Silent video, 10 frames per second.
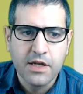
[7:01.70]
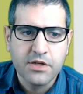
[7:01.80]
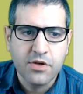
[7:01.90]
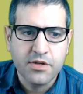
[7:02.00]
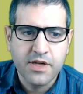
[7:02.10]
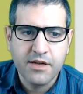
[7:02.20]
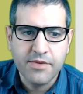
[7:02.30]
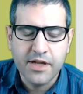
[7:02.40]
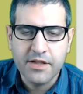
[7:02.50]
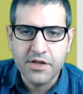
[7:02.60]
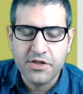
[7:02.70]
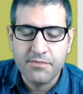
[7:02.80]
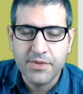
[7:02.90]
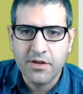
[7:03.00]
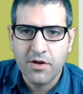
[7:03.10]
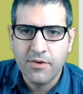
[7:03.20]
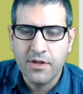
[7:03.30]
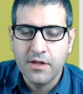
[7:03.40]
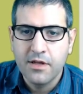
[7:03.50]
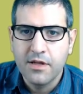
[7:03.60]
so it's going to be a DHCP
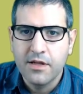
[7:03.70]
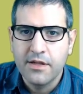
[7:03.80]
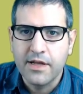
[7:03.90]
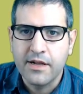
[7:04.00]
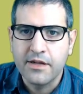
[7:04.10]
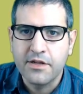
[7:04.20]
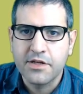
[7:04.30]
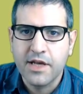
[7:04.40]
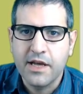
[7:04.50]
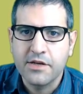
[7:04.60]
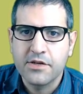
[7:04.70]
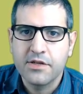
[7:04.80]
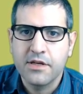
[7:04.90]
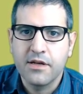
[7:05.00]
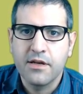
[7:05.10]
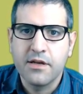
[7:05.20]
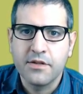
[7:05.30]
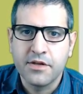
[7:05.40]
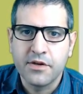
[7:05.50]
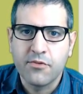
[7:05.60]
global. Then in this case,
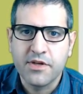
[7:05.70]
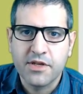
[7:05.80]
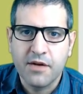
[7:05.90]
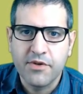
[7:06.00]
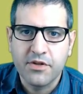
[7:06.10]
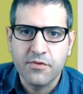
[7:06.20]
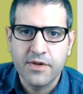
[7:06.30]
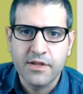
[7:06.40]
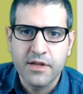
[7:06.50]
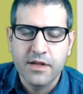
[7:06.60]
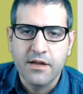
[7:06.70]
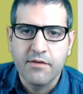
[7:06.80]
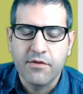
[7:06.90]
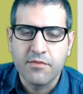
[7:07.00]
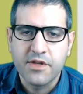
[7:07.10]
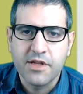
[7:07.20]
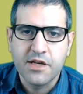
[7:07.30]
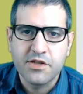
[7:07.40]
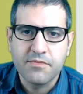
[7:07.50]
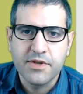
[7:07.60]
the request coming to it from the
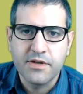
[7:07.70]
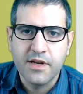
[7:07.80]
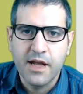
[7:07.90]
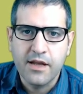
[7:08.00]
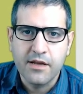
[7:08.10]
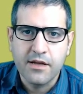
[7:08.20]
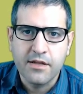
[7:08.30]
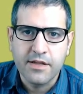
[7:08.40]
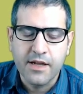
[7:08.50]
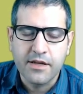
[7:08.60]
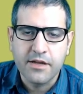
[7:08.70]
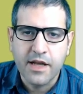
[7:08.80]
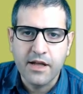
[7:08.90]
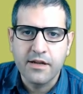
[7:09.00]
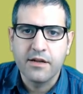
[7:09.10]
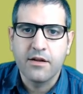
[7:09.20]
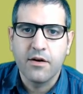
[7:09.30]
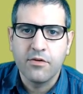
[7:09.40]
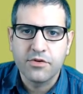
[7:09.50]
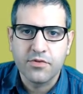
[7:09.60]
DHCP relay, then he can
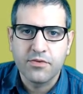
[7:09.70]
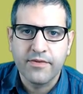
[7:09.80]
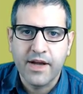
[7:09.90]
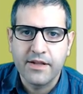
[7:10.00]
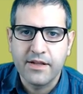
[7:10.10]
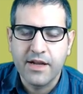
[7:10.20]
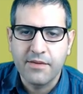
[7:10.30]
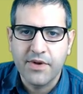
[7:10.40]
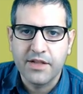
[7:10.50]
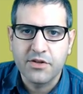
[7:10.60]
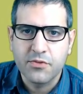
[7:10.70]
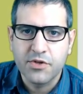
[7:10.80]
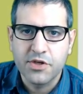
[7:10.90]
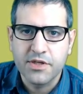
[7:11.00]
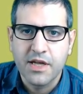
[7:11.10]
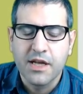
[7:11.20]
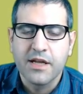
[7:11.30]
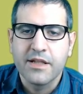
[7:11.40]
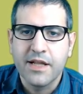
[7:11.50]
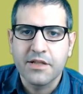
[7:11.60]
also provide an IP address which is
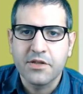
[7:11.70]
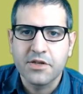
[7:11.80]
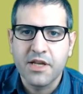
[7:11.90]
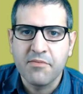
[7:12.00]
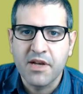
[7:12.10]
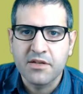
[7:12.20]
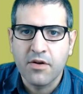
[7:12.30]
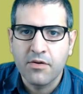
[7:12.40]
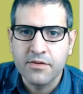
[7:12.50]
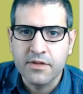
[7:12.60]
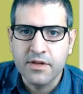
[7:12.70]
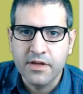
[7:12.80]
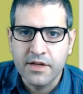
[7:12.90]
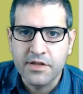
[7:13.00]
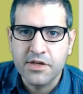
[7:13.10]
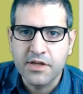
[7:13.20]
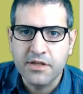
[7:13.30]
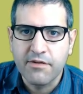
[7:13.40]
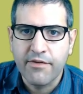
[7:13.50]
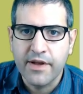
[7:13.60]
not the same as on its
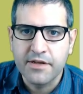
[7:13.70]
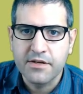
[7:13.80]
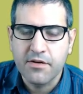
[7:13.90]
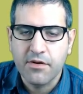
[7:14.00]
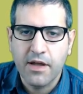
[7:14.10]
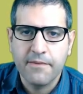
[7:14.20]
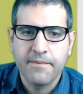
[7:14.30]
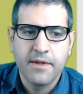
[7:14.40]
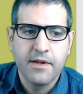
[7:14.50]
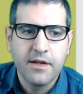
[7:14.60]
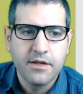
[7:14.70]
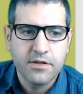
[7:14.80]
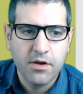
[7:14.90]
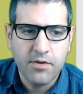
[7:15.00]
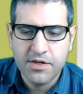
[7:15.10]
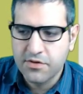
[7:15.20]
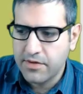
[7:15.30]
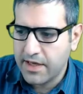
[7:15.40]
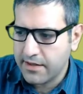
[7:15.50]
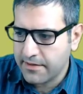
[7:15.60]
interface. Okay, so let's do
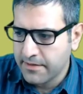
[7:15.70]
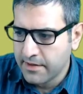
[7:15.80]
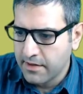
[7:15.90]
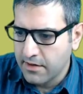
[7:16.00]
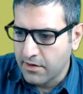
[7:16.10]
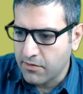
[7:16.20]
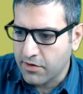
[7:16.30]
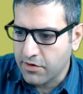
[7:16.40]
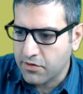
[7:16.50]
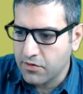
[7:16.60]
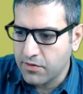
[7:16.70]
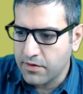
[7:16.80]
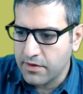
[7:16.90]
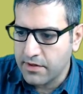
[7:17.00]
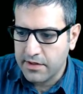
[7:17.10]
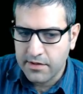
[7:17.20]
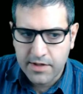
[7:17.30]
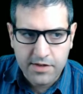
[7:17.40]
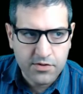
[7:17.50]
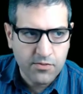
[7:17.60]
that. We go to
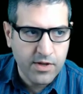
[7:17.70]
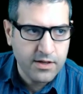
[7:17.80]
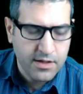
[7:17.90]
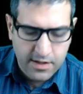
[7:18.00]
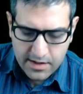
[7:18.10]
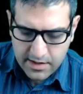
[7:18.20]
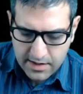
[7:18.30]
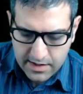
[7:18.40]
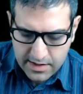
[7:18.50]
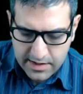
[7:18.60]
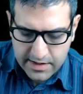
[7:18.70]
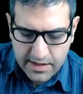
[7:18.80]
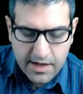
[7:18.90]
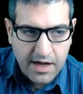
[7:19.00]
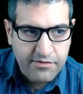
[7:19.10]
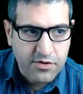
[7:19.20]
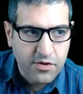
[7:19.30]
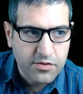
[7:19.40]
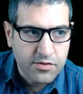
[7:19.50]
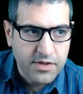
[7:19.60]
router 1, and then I have to
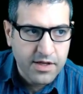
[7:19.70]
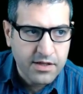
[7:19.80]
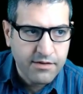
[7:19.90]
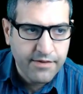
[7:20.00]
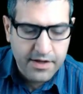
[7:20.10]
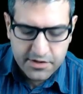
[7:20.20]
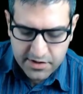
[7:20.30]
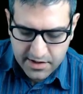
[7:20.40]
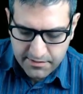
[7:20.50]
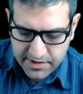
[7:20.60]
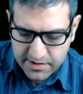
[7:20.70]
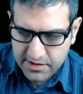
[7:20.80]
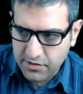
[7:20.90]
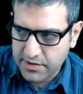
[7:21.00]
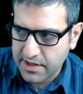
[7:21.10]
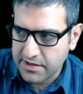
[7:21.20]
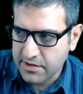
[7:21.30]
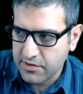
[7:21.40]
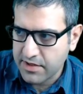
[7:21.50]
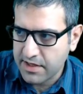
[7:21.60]
go to the interface gigabit
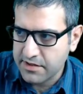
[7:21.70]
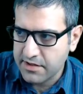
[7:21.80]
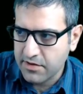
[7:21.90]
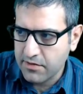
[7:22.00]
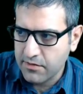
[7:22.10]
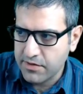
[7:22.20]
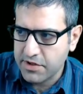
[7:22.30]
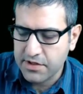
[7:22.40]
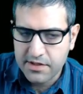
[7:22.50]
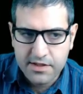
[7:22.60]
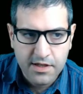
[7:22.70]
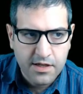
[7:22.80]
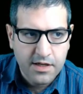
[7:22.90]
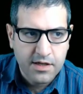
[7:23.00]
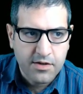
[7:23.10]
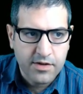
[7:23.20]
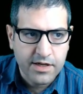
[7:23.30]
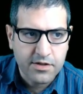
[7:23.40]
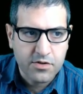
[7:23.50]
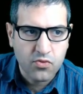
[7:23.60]
0/0/0, which is
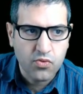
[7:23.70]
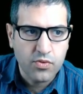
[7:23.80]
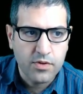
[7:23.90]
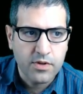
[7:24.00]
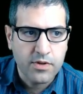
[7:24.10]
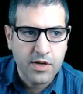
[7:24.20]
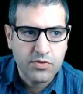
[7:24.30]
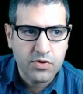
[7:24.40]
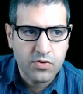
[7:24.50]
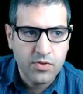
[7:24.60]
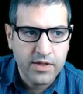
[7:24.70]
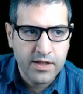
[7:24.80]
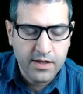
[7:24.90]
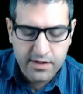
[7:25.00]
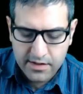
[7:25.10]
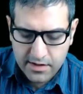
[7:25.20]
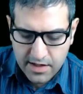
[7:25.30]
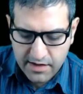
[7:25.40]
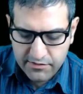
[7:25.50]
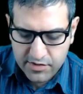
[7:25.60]
connected to router 2, and then here I
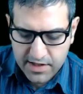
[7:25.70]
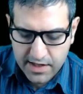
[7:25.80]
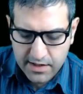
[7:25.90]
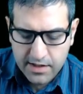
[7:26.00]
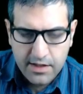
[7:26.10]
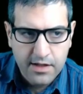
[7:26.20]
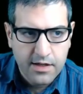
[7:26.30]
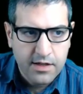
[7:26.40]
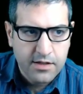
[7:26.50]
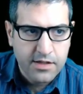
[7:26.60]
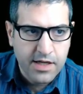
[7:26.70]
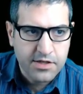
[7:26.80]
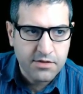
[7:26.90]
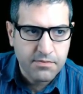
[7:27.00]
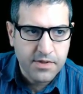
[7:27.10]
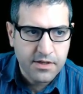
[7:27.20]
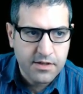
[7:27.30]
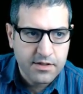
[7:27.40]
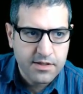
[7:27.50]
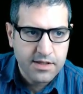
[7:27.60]
have to say DHCP
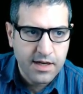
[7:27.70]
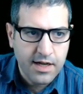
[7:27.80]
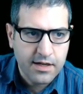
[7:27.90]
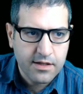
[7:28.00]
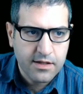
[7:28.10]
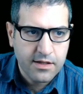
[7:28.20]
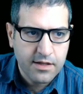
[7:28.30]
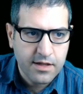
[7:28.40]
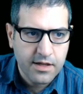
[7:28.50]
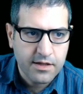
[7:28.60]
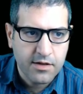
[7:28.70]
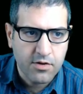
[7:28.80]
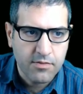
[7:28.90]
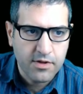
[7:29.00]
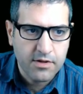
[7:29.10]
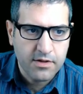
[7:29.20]
select and global.